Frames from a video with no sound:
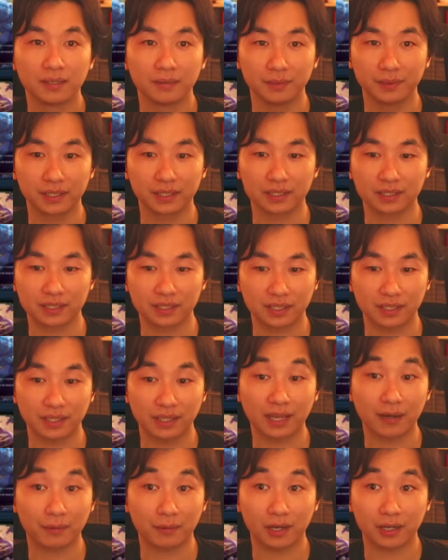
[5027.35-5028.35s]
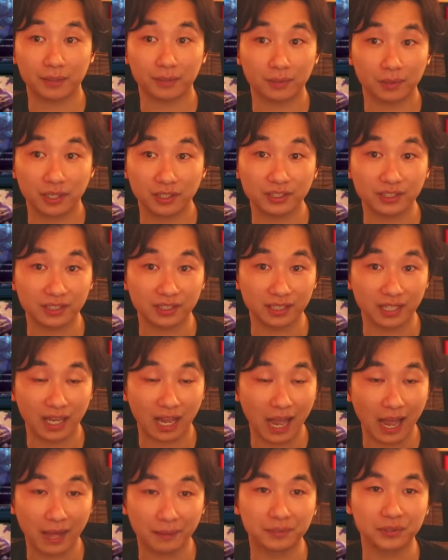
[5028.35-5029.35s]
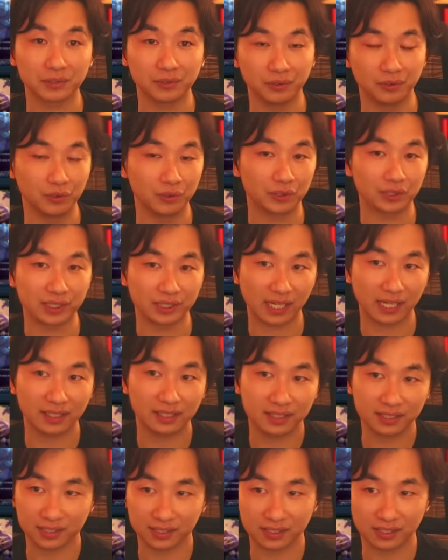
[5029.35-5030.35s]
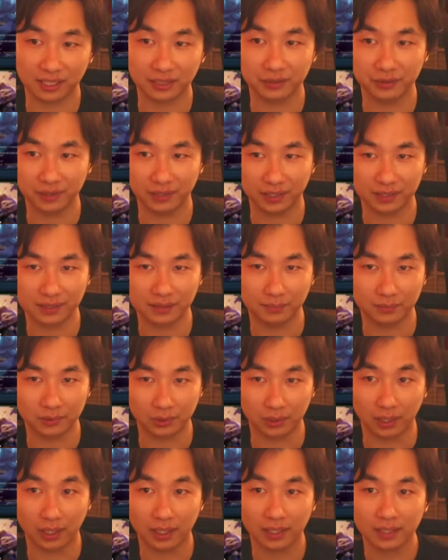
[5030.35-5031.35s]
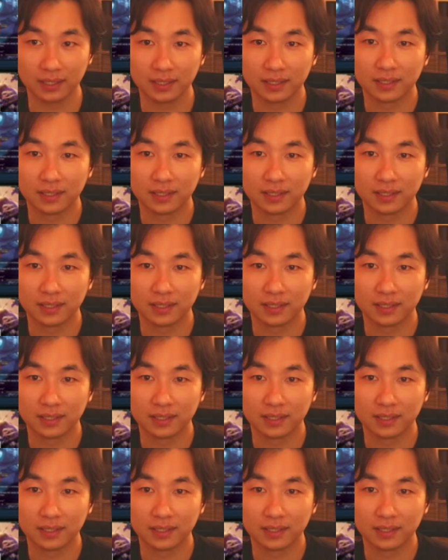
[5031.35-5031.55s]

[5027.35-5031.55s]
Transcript: because that Rocket Barrage is absolutely useless. At least the Sentry lets them draw.